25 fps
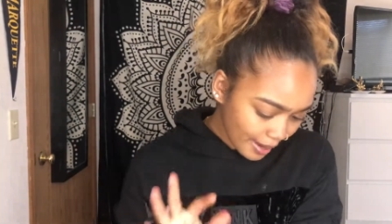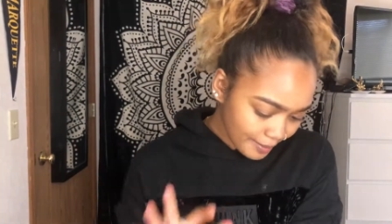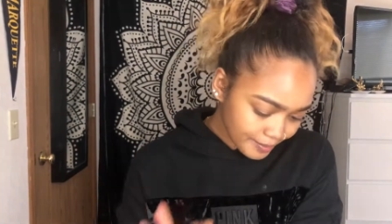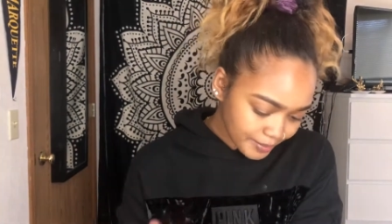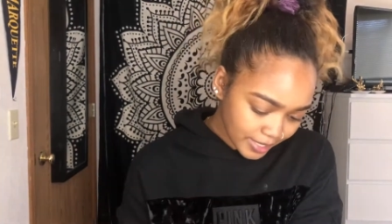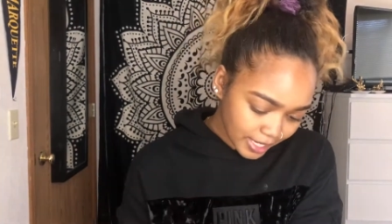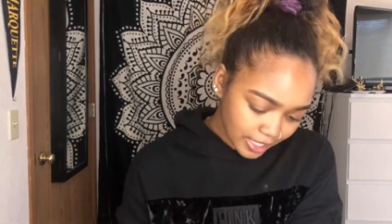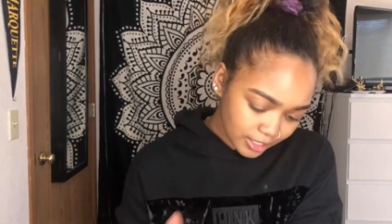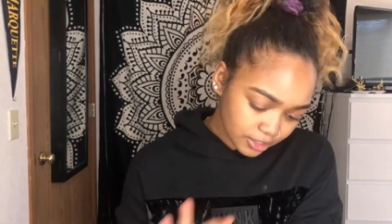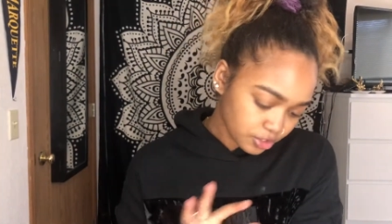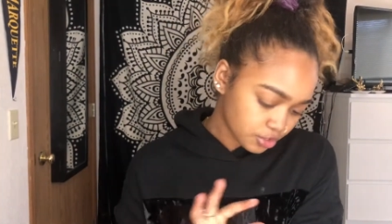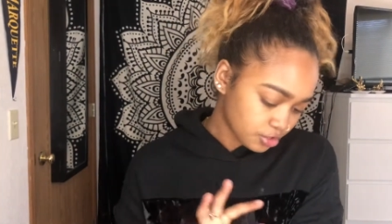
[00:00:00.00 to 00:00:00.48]

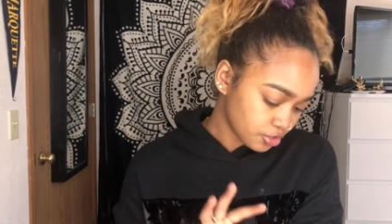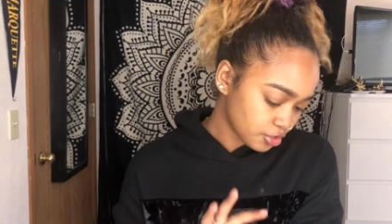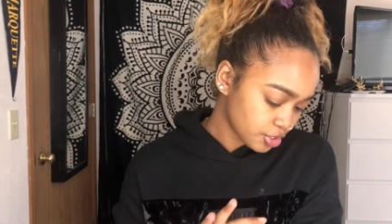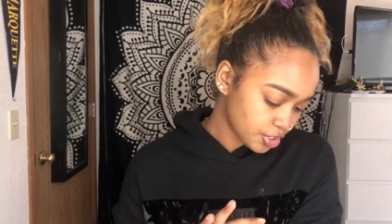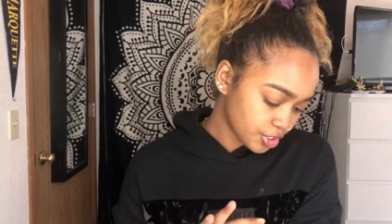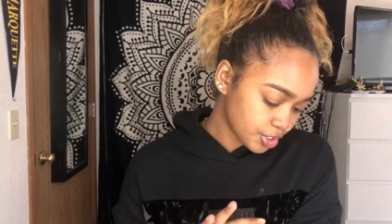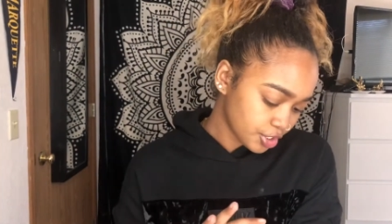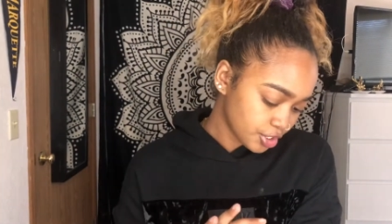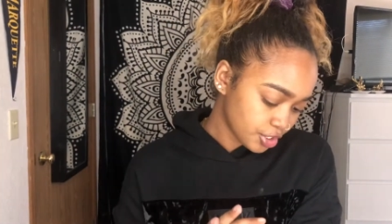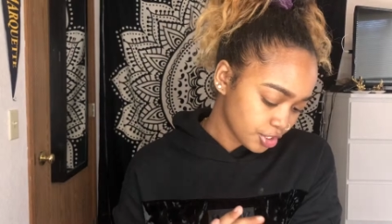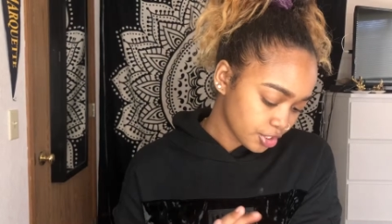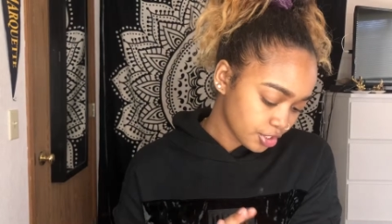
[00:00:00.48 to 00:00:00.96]
not
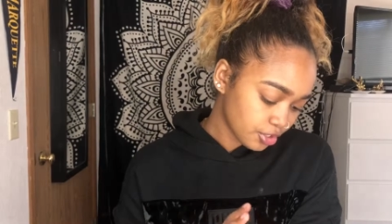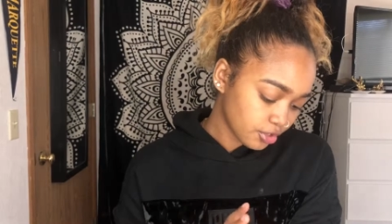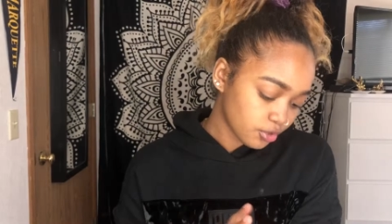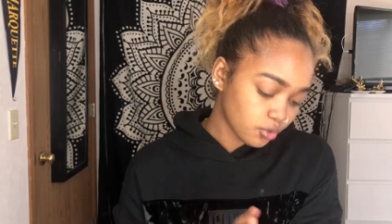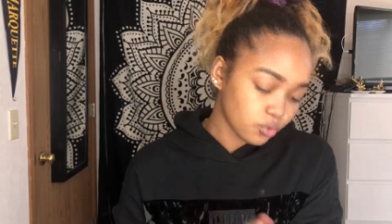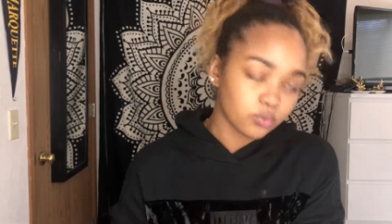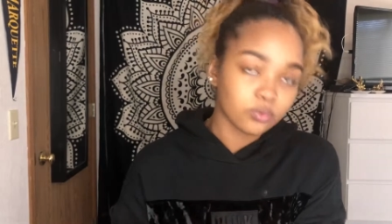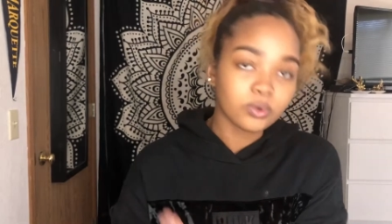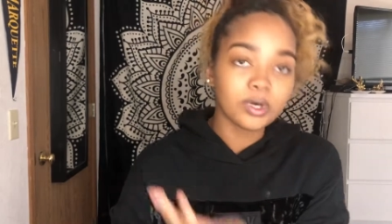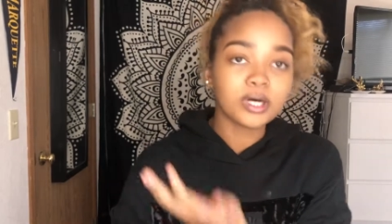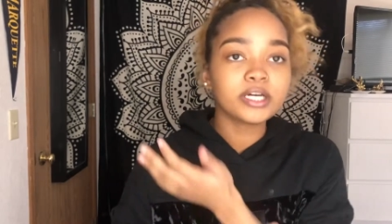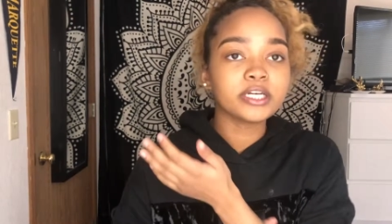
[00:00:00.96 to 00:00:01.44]
sure
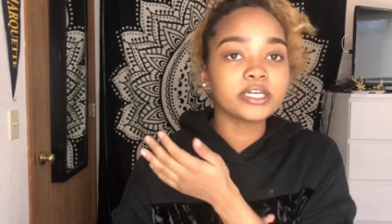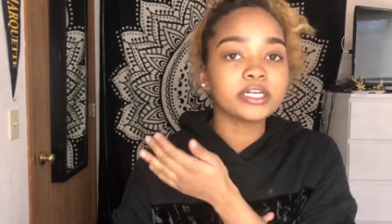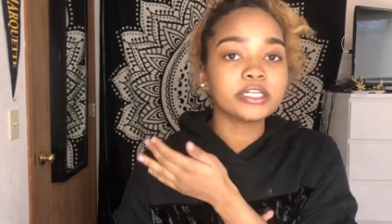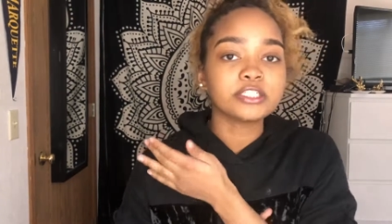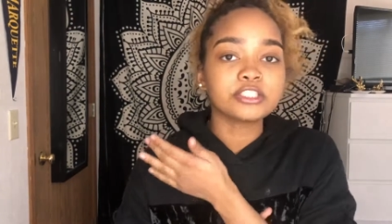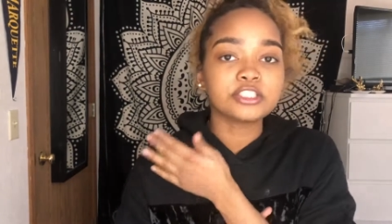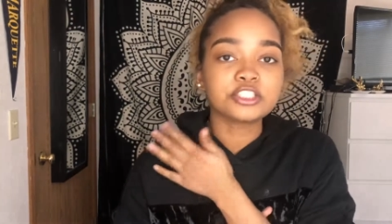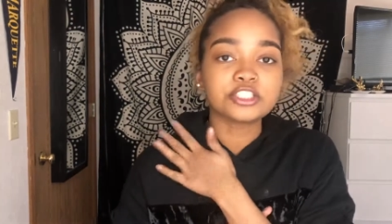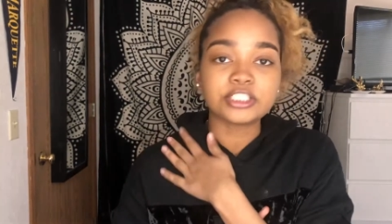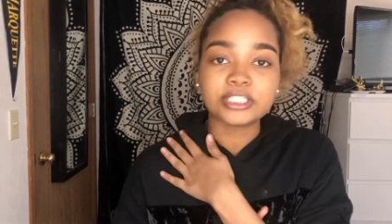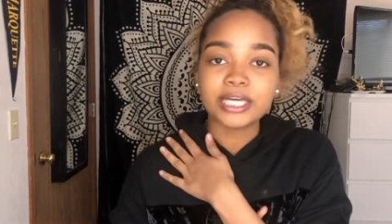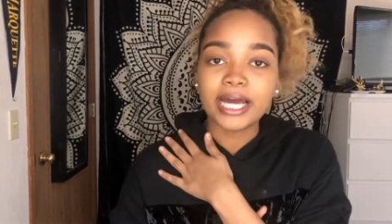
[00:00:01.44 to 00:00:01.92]

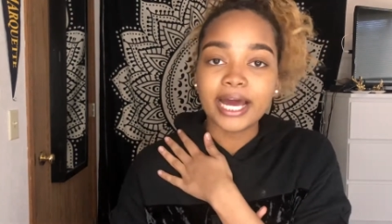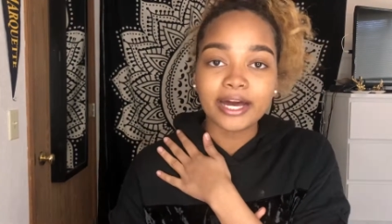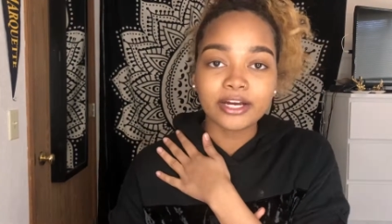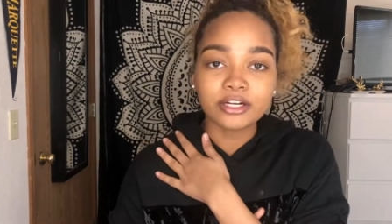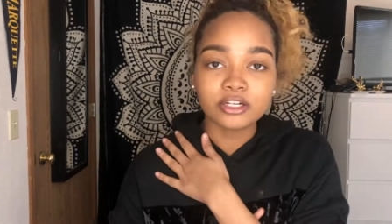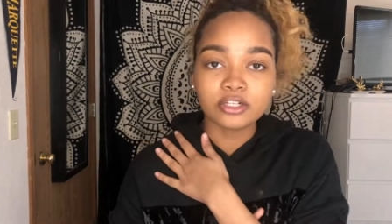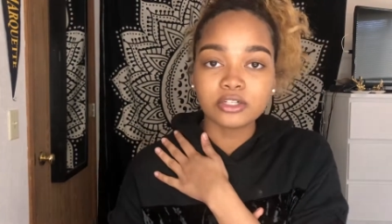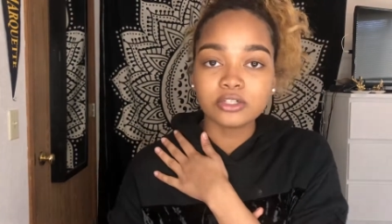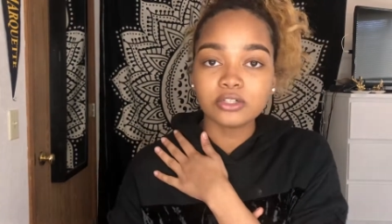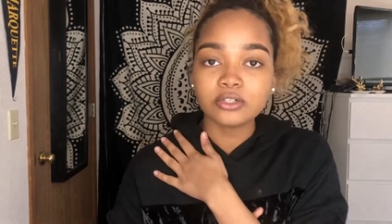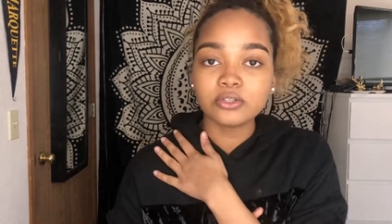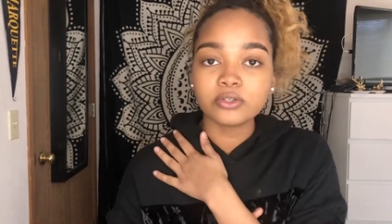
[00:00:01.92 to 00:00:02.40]
what
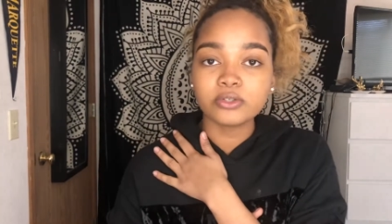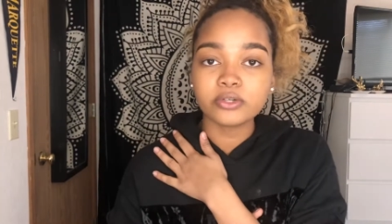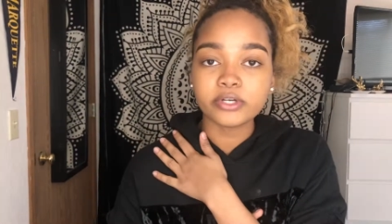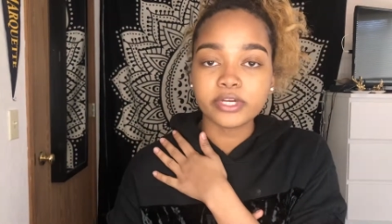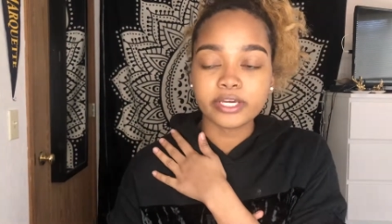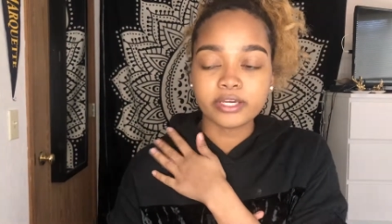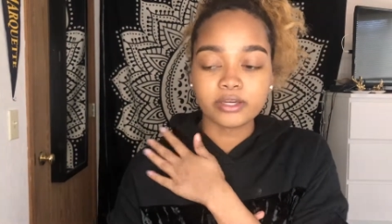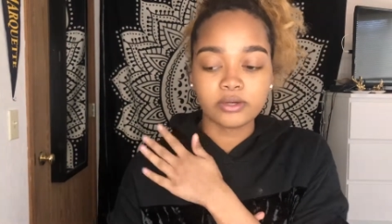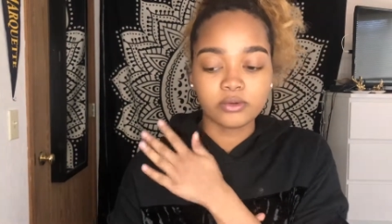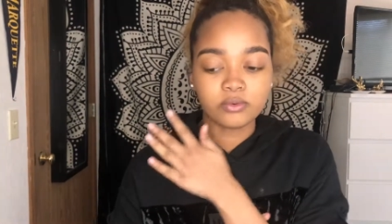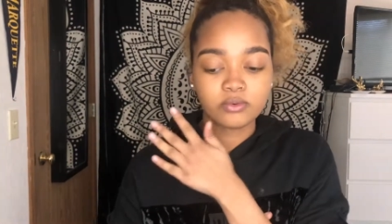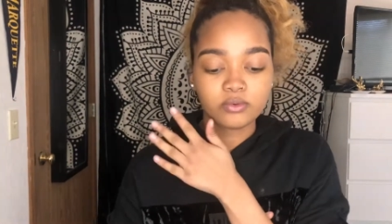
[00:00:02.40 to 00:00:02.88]
shadow
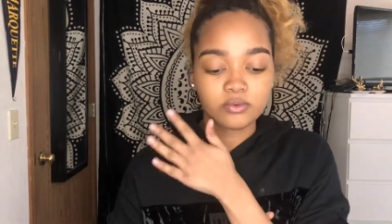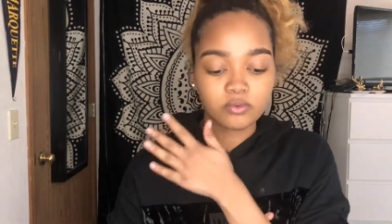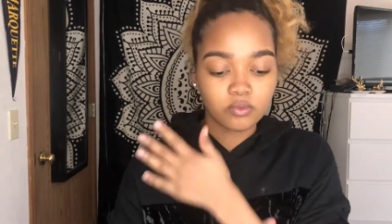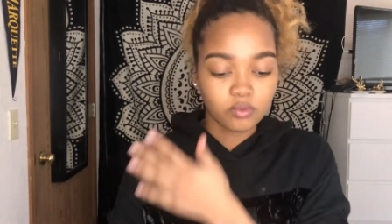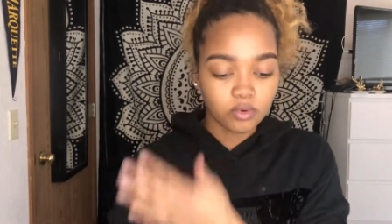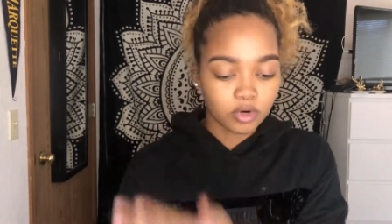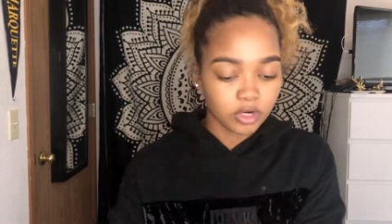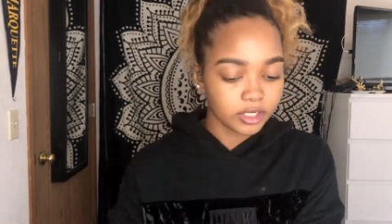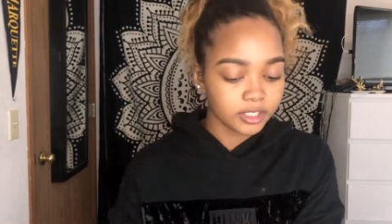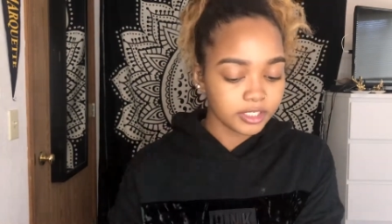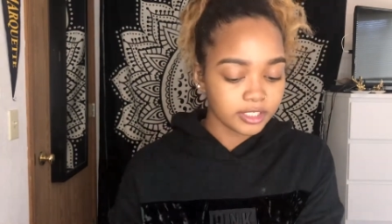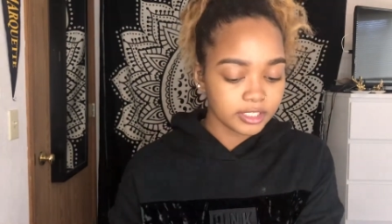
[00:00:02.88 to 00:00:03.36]
it
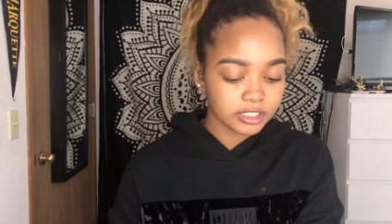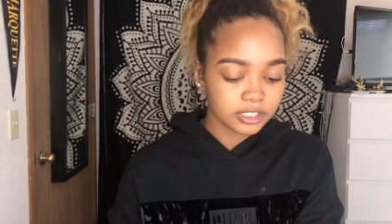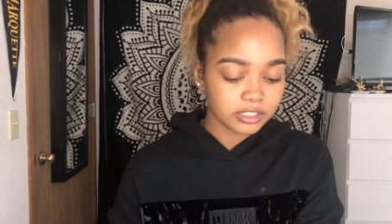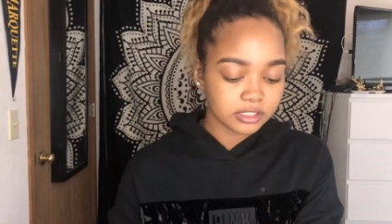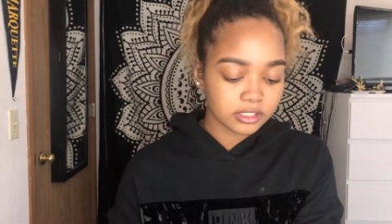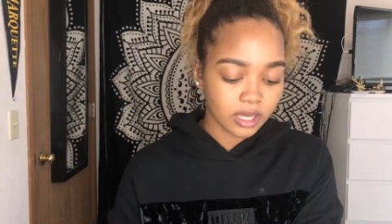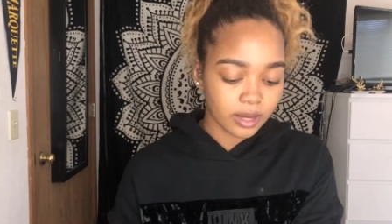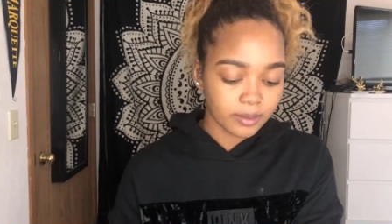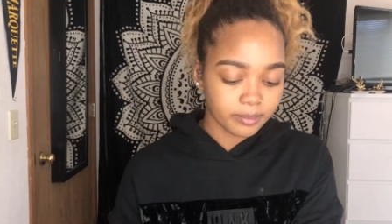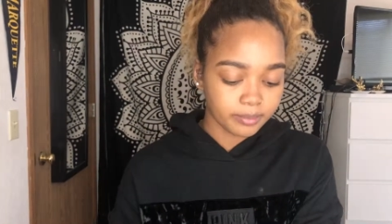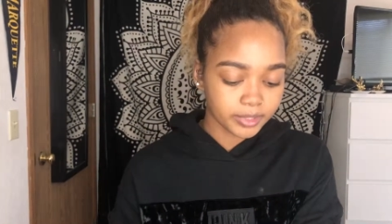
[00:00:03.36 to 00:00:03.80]
was,